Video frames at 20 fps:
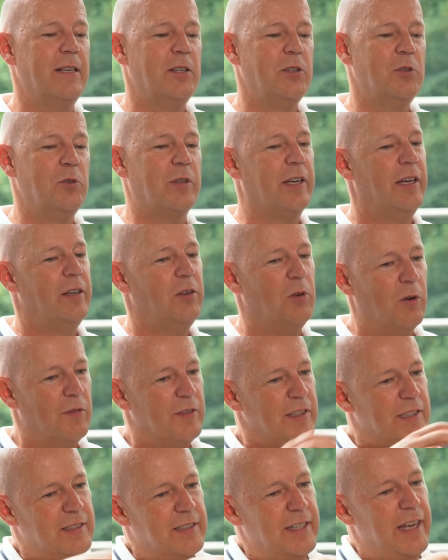you can
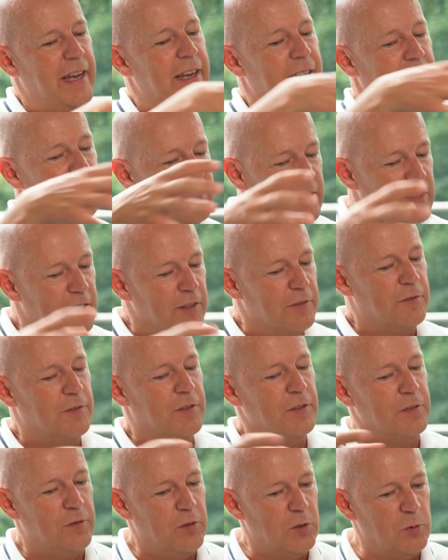always take the
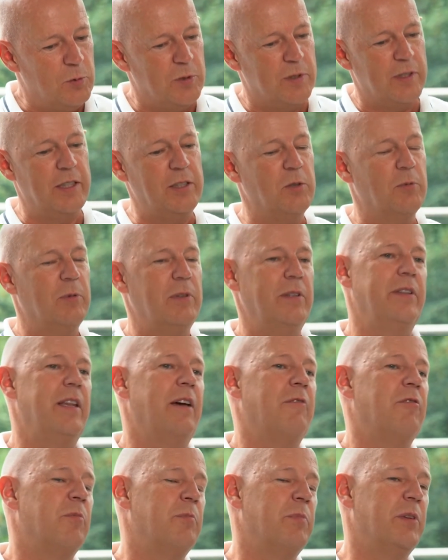different views and you will
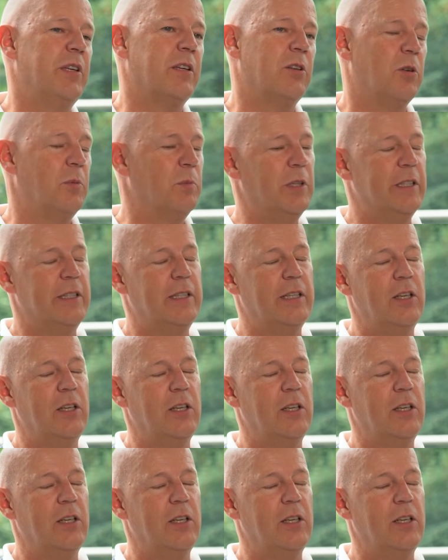never be completely